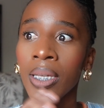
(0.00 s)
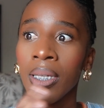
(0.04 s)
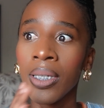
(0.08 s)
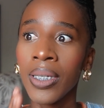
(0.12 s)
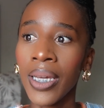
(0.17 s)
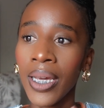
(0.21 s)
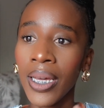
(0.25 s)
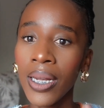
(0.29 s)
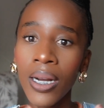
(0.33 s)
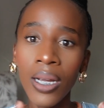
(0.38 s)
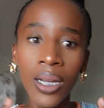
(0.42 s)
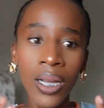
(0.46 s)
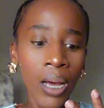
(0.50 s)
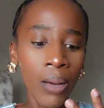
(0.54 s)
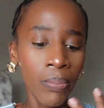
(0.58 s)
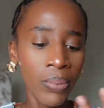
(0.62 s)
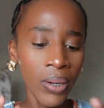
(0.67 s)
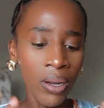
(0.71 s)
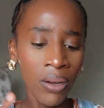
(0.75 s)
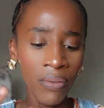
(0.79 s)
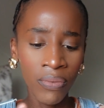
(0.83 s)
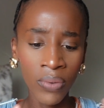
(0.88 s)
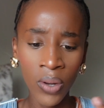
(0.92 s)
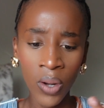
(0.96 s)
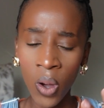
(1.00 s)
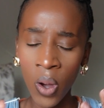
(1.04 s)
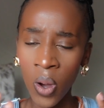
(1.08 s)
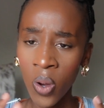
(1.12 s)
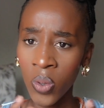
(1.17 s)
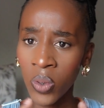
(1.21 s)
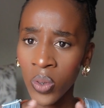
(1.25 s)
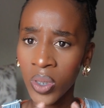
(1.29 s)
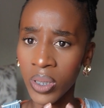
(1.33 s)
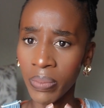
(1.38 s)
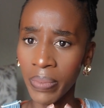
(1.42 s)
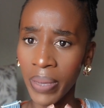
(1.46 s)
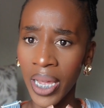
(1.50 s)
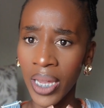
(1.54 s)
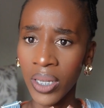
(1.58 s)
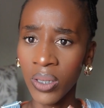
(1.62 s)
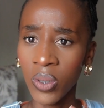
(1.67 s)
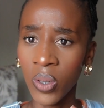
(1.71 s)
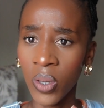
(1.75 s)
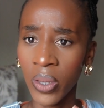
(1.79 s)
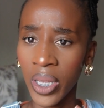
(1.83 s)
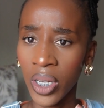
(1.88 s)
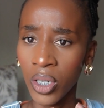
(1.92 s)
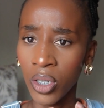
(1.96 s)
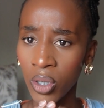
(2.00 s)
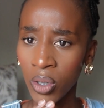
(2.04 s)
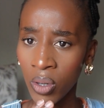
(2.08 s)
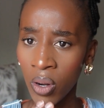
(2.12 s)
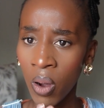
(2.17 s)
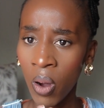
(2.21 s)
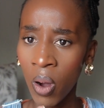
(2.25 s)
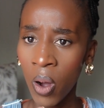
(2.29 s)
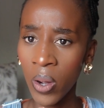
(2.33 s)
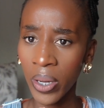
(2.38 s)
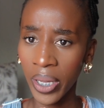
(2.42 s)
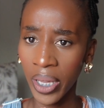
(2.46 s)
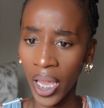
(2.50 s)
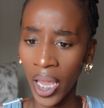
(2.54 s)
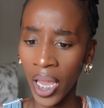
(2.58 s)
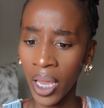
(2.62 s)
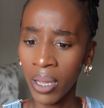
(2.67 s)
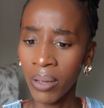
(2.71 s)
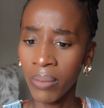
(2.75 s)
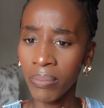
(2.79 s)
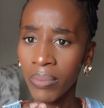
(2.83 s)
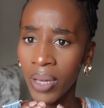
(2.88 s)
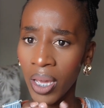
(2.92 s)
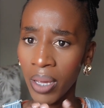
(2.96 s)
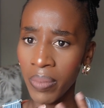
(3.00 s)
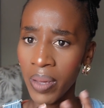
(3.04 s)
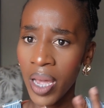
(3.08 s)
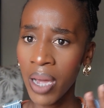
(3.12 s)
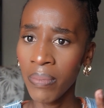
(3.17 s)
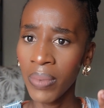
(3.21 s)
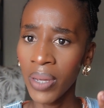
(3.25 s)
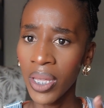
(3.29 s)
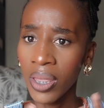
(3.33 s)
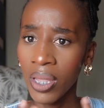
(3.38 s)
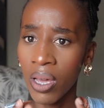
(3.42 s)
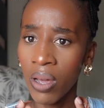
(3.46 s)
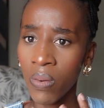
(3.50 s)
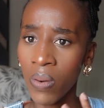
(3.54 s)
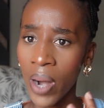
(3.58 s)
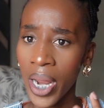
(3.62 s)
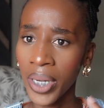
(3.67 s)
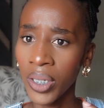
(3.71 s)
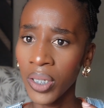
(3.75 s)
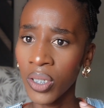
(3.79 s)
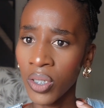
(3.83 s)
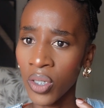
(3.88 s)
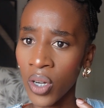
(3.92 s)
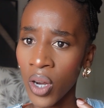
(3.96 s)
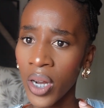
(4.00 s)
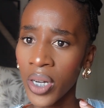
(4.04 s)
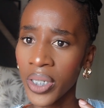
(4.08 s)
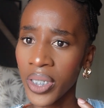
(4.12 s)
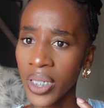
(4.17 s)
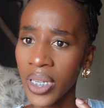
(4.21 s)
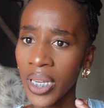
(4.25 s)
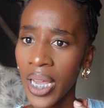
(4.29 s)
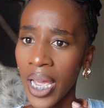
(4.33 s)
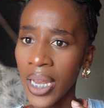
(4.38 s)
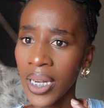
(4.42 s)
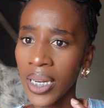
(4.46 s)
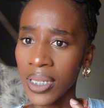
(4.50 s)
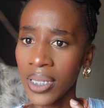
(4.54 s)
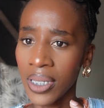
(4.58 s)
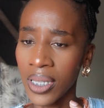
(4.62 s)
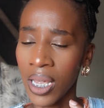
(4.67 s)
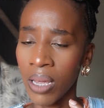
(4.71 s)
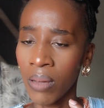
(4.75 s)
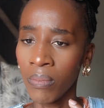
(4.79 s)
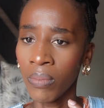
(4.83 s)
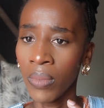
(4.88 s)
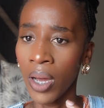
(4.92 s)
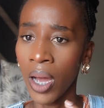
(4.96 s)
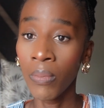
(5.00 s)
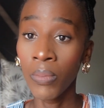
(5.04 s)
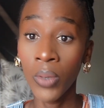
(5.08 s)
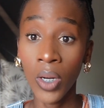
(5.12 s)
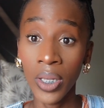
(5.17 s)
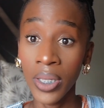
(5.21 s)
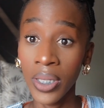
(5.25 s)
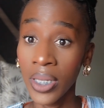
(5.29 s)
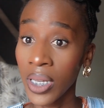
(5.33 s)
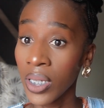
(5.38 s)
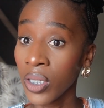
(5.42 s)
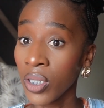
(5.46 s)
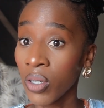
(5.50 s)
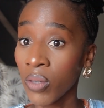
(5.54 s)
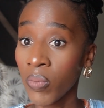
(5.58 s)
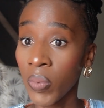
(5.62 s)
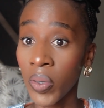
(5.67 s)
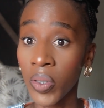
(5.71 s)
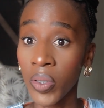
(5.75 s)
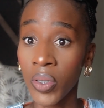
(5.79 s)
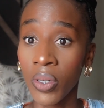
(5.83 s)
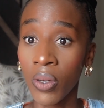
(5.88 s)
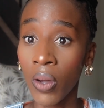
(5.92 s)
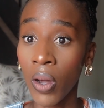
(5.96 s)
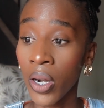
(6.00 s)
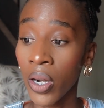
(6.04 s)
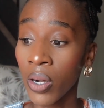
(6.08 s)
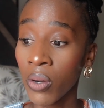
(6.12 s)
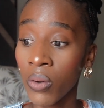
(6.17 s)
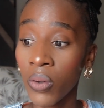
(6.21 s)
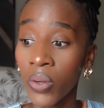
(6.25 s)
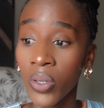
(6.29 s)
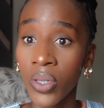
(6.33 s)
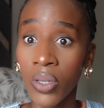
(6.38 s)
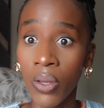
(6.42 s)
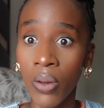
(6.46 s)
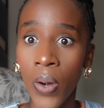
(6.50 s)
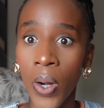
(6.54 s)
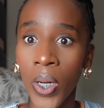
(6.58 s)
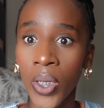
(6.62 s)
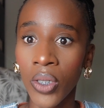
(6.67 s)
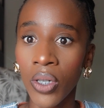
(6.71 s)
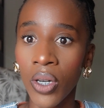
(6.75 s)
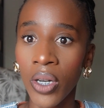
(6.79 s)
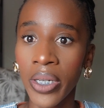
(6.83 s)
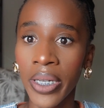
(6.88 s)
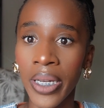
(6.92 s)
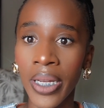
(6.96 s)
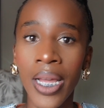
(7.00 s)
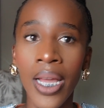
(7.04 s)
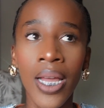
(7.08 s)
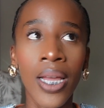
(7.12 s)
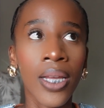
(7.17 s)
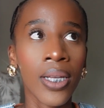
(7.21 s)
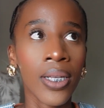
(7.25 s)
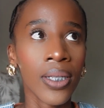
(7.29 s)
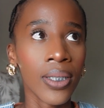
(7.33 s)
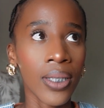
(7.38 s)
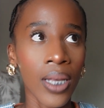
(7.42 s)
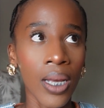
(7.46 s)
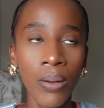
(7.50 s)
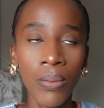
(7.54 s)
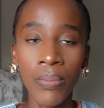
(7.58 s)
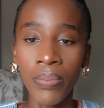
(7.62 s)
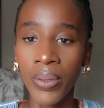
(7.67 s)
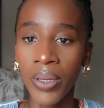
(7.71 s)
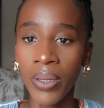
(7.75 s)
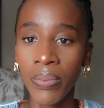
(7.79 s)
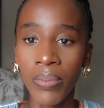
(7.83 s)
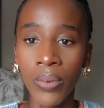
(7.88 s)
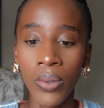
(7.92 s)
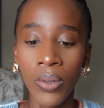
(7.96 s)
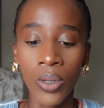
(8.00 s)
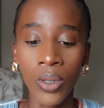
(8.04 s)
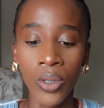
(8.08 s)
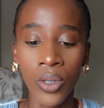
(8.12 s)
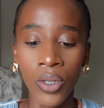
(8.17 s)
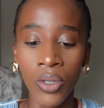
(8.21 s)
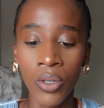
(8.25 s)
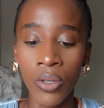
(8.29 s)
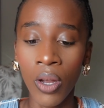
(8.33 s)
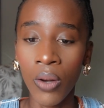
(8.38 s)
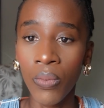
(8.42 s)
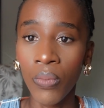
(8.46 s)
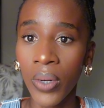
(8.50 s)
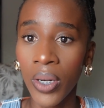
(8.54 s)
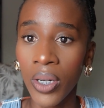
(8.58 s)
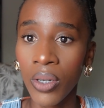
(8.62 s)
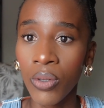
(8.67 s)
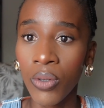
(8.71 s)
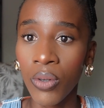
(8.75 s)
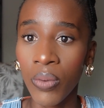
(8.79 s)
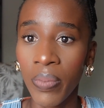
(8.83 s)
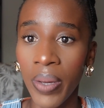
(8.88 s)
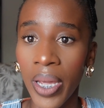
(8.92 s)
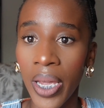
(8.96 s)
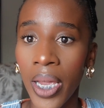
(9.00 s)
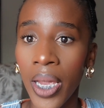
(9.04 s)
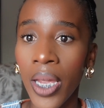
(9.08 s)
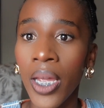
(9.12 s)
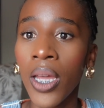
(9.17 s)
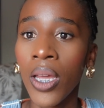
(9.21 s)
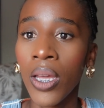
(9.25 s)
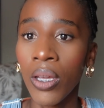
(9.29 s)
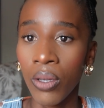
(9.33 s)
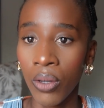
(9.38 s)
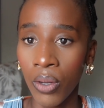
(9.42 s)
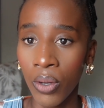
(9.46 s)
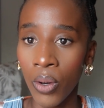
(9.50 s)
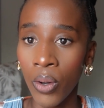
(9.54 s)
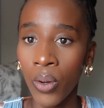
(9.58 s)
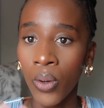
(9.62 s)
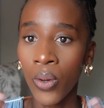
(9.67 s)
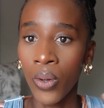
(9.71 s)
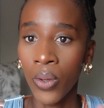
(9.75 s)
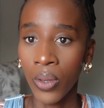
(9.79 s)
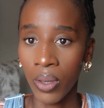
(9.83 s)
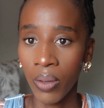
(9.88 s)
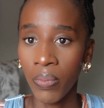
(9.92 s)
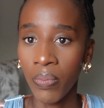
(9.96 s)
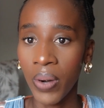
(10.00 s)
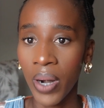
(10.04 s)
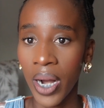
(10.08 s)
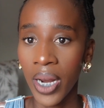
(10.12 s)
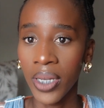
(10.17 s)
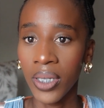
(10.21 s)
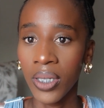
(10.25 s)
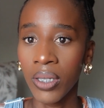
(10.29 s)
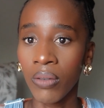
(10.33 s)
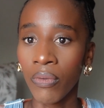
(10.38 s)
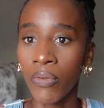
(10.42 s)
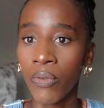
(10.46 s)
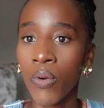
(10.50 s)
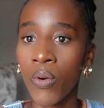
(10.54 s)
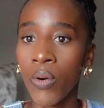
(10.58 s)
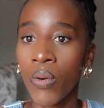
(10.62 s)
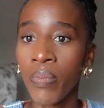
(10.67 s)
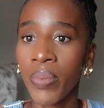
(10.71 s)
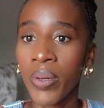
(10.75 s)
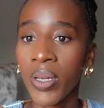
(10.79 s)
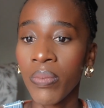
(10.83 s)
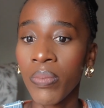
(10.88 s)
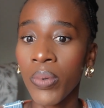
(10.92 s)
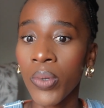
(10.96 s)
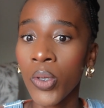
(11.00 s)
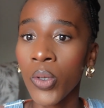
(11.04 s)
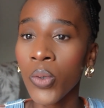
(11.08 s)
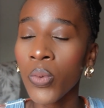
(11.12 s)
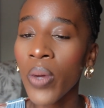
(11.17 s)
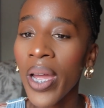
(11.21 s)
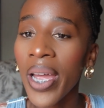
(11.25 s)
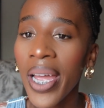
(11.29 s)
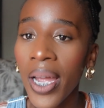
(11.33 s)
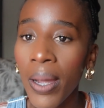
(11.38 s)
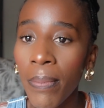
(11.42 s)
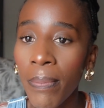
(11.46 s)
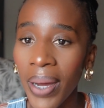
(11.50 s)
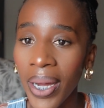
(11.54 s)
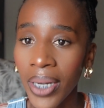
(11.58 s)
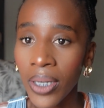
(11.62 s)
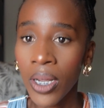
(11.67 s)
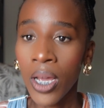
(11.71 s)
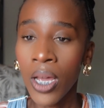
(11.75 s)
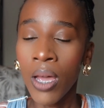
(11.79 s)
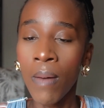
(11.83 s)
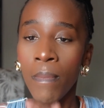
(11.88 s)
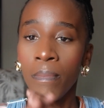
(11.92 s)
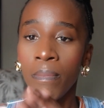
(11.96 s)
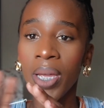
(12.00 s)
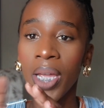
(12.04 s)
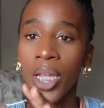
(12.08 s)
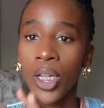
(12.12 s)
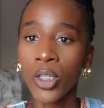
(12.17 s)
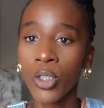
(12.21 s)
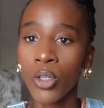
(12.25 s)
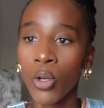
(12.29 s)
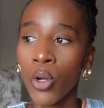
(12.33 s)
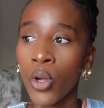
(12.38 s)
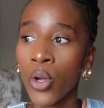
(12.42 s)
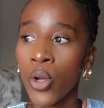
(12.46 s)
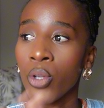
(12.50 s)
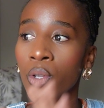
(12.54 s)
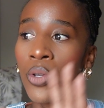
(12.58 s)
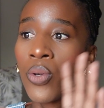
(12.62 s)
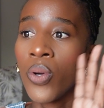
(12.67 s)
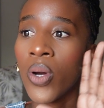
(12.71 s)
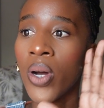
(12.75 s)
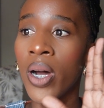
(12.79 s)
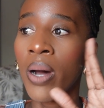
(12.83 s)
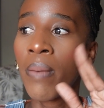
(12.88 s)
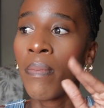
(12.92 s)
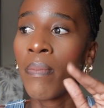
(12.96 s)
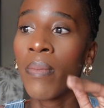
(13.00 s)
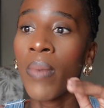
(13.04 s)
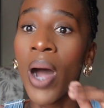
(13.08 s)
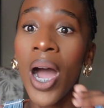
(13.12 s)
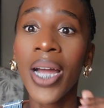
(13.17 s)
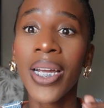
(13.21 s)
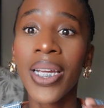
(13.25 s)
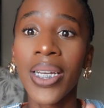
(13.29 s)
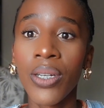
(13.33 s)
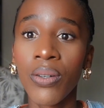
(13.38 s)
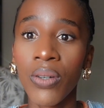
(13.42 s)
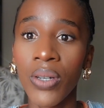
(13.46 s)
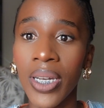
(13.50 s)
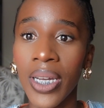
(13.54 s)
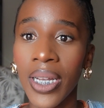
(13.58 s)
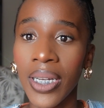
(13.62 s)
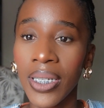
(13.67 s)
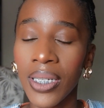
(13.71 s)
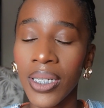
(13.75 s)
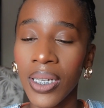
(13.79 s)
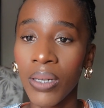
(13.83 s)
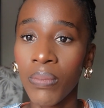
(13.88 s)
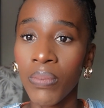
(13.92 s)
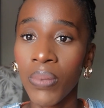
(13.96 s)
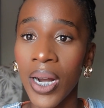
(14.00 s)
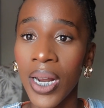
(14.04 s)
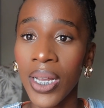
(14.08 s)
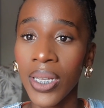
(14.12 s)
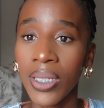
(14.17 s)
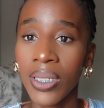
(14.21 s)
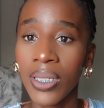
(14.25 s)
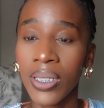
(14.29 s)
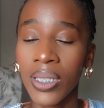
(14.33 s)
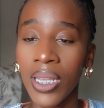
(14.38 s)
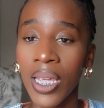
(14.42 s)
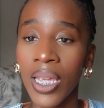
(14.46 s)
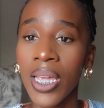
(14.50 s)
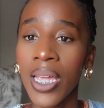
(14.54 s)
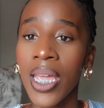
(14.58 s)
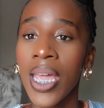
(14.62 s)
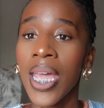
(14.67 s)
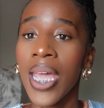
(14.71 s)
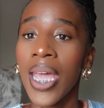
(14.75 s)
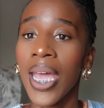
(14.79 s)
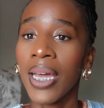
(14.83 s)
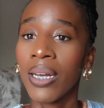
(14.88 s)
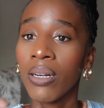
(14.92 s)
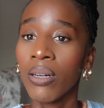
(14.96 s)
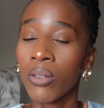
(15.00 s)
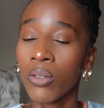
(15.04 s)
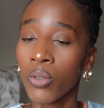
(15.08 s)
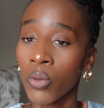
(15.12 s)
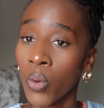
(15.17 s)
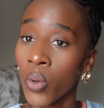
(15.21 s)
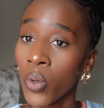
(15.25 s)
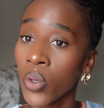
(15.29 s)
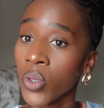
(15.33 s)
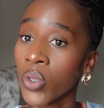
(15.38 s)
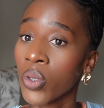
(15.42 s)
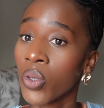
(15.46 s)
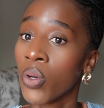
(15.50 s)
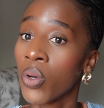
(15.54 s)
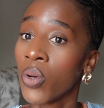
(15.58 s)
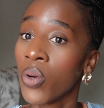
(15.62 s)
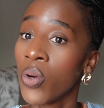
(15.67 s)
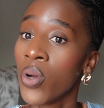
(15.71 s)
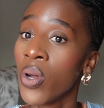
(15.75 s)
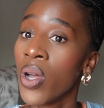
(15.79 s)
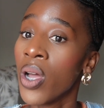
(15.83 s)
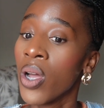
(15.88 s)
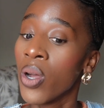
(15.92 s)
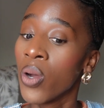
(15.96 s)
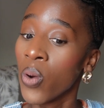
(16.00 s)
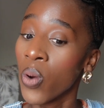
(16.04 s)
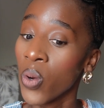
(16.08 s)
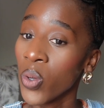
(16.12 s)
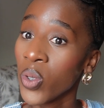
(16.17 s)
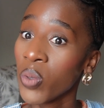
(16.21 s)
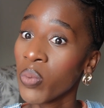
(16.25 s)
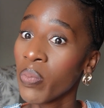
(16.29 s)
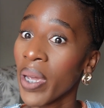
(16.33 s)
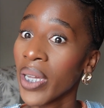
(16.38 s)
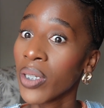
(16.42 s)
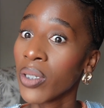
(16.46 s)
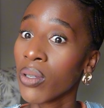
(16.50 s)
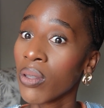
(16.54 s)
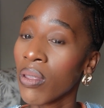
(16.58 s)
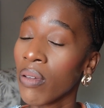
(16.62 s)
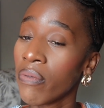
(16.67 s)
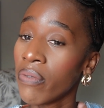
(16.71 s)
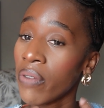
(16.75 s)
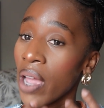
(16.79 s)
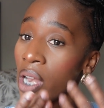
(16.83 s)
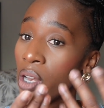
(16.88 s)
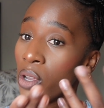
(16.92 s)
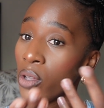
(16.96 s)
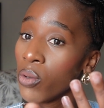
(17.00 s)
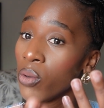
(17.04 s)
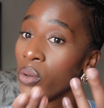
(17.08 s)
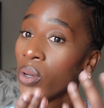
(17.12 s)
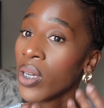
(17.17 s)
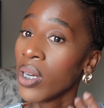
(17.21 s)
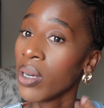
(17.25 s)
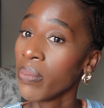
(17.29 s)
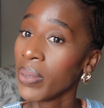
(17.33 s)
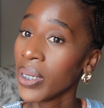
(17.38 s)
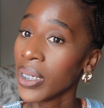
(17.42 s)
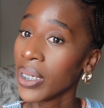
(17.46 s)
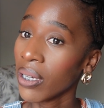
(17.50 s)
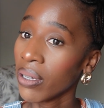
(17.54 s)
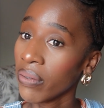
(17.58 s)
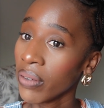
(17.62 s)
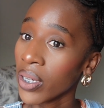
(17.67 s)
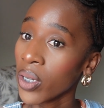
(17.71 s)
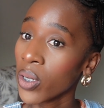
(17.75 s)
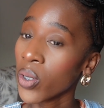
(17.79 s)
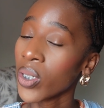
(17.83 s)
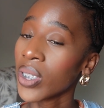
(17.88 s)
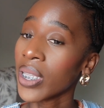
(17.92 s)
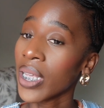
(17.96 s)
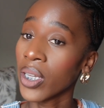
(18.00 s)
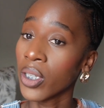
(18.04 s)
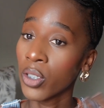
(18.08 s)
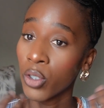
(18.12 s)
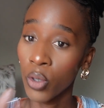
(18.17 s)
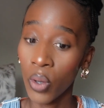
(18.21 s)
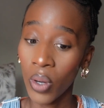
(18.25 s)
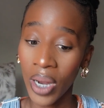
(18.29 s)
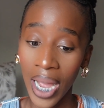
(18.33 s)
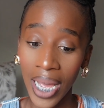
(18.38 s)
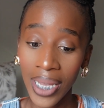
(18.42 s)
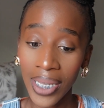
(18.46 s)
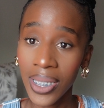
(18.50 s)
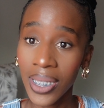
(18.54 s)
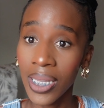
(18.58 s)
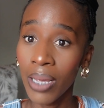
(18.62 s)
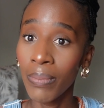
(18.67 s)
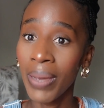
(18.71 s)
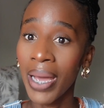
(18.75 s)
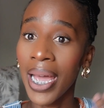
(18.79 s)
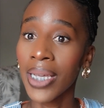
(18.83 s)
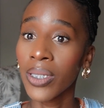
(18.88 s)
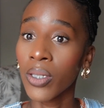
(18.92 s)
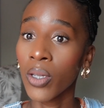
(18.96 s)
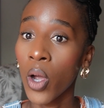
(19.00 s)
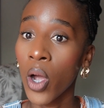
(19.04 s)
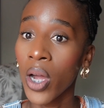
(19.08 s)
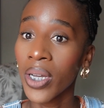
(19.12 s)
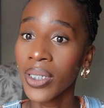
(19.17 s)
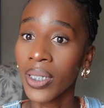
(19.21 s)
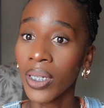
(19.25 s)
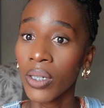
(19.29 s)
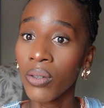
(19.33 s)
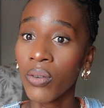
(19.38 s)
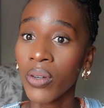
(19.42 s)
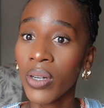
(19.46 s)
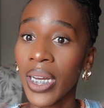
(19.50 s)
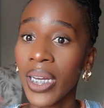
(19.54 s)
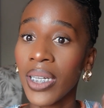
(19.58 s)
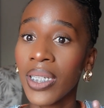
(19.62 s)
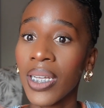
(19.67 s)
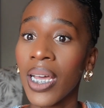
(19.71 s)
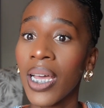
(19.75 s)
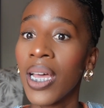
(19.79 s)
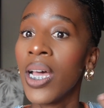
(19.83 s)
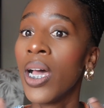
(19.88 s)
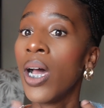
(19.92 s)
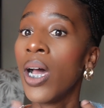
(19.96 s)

get a couple of no's, man, so that you know, okay, maybe I'm in the right charging LSM. I'm not saying just because you got to know it's the wrong charging. Some people are just not willing to pay, you know, the price for people's work, but make sure you are market related pricing, and it also goes back to the value you're going to be giving, because that's your customer as a content creator